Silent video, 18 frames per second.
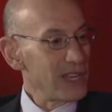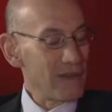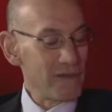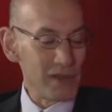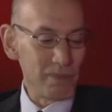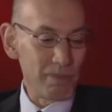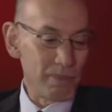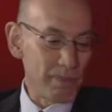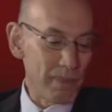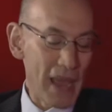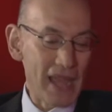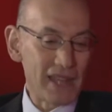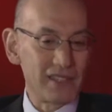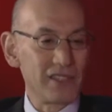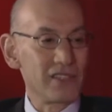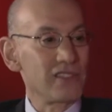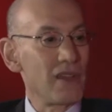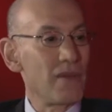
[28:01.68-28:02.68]
mean, back
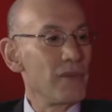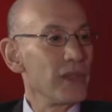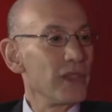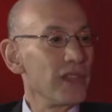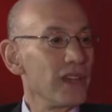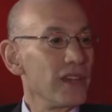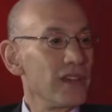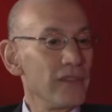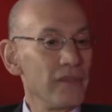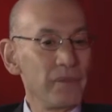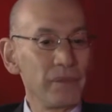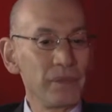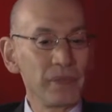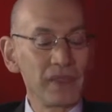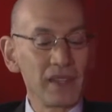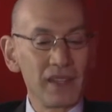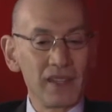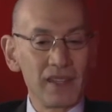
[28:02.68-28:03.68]
to some of the,
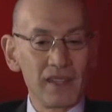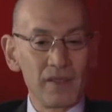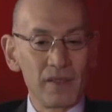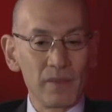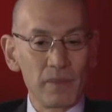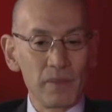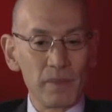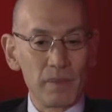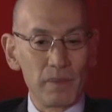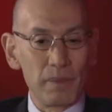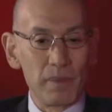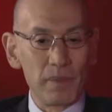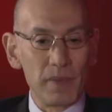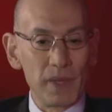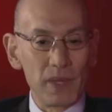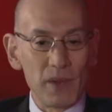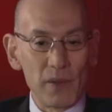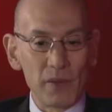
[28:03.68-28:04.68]

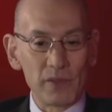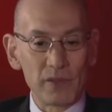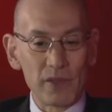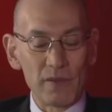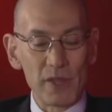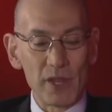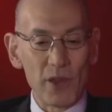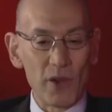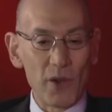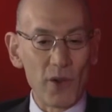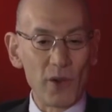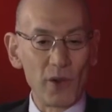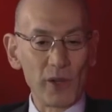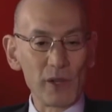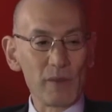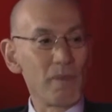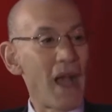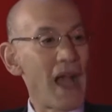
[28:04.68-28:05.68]
you know, some of the
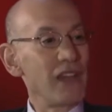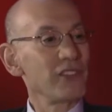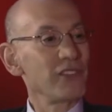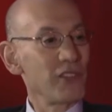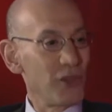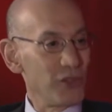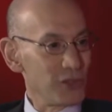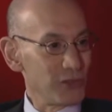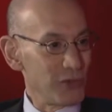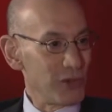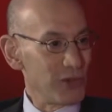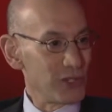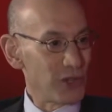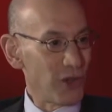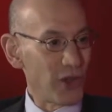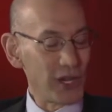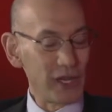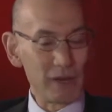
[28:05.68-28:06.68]
early milestones we were
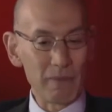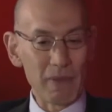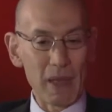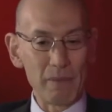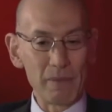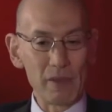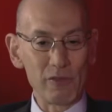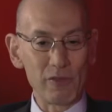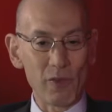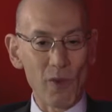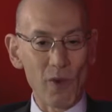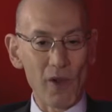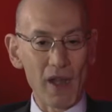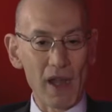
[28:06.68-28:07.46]
talking about before.